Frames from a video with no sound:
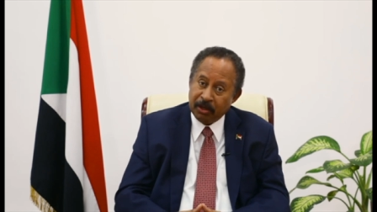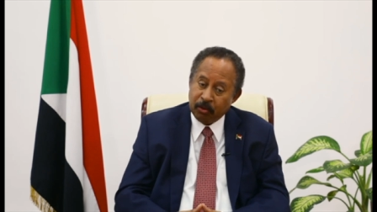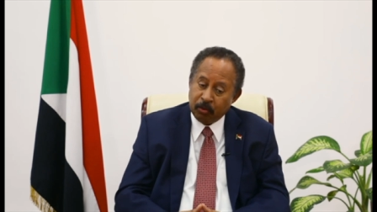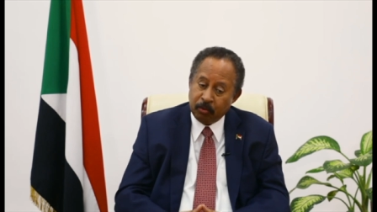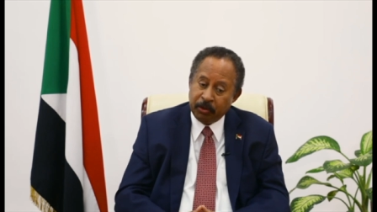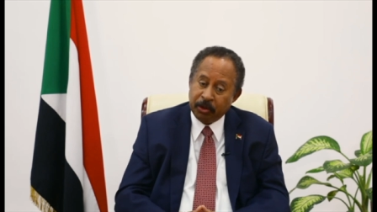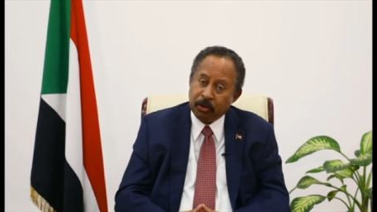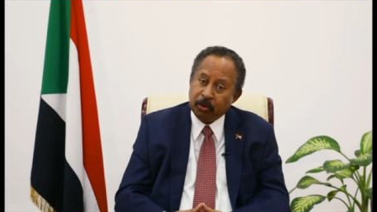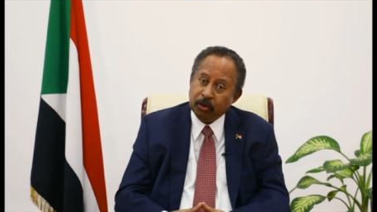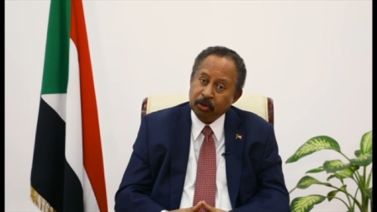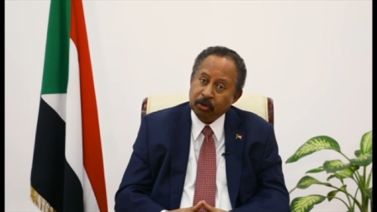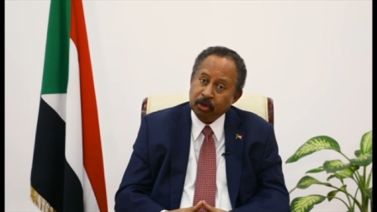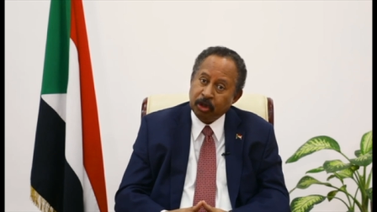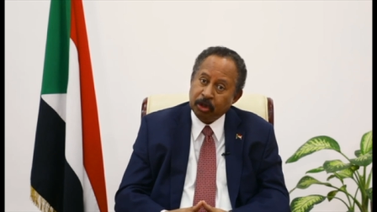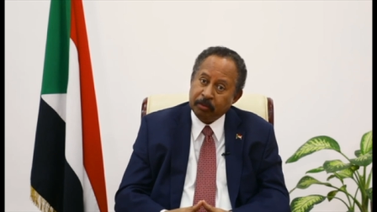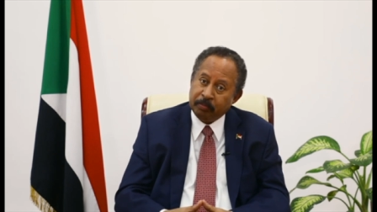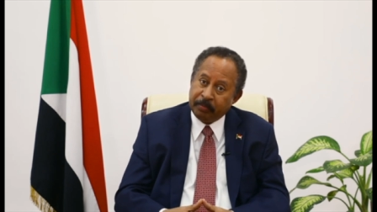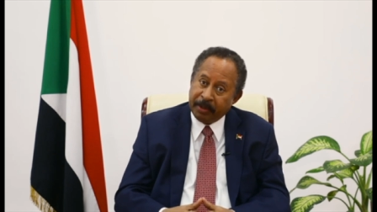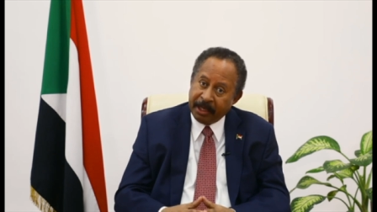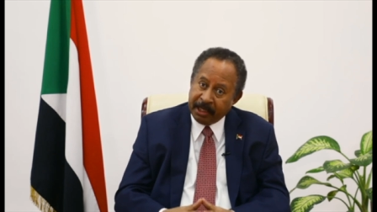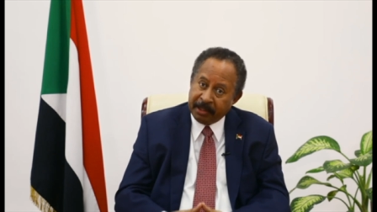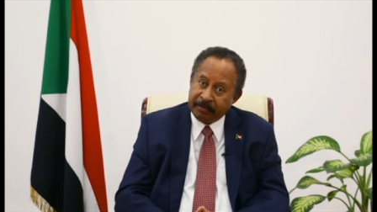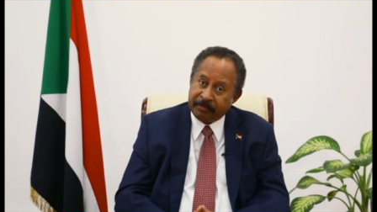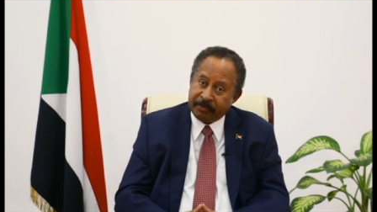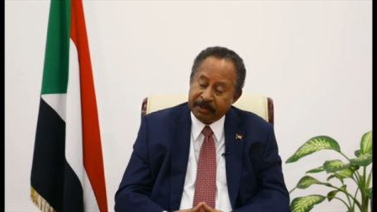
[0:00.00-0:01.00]
We could not
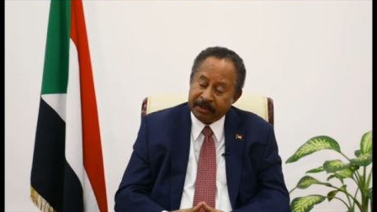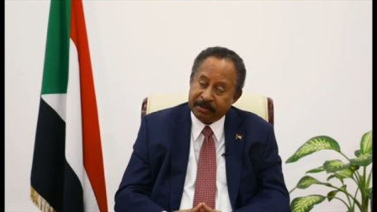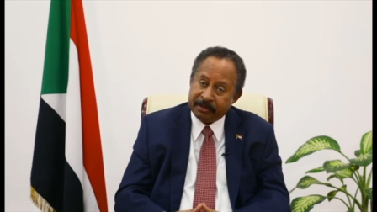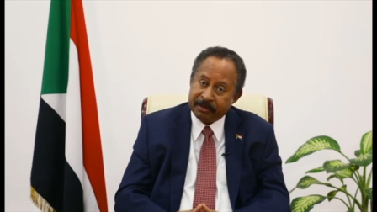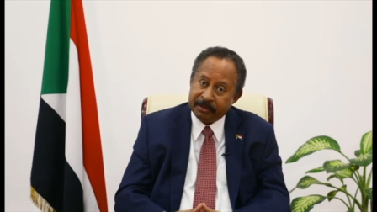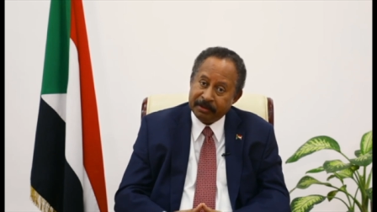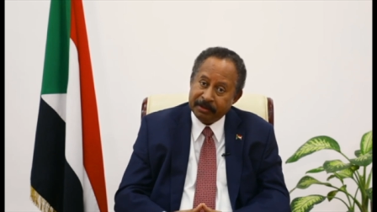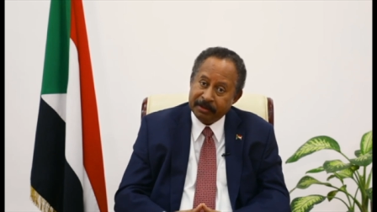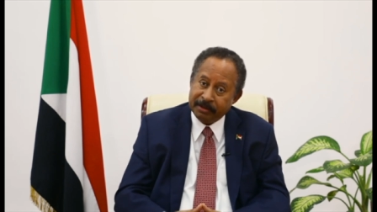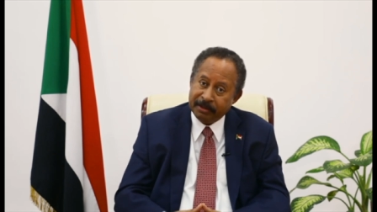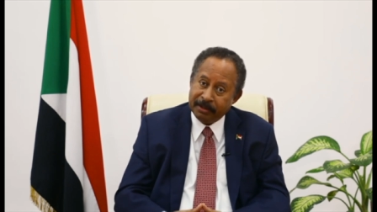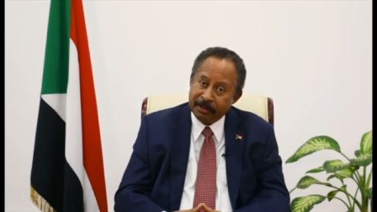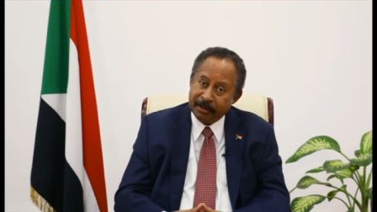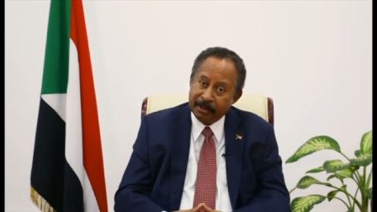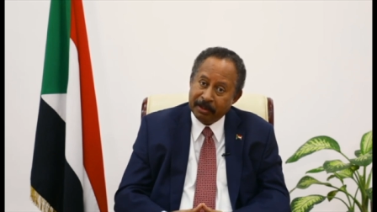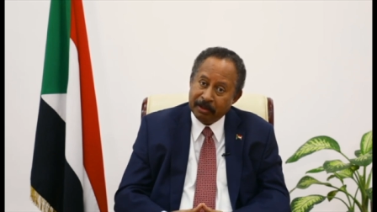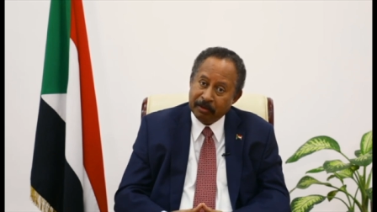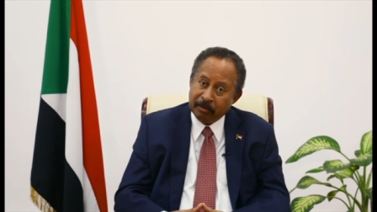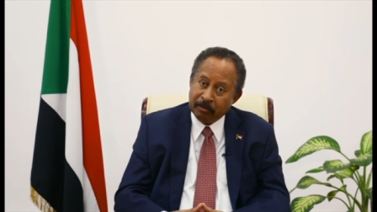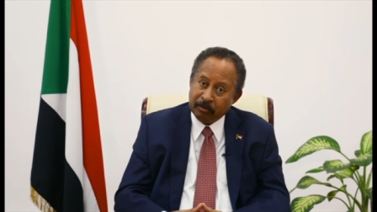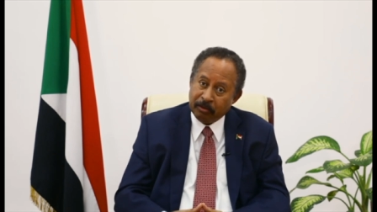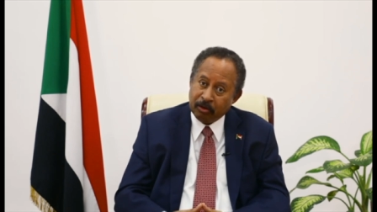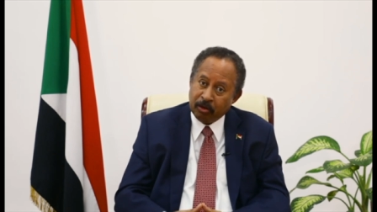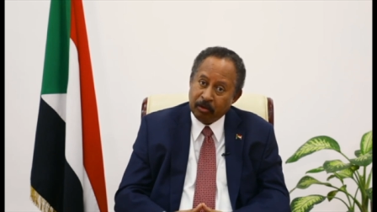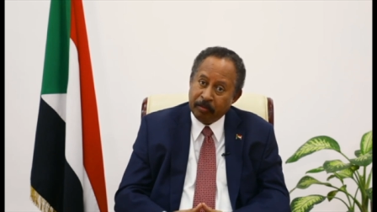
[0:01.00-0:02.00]
benefit
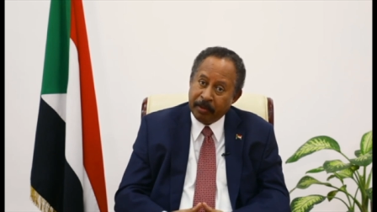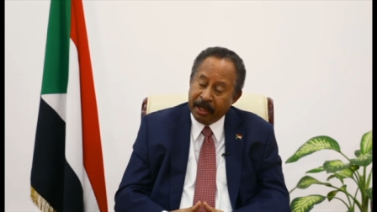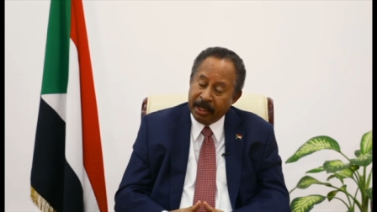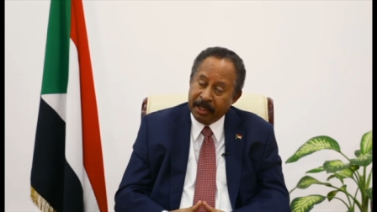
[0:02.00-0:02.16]
from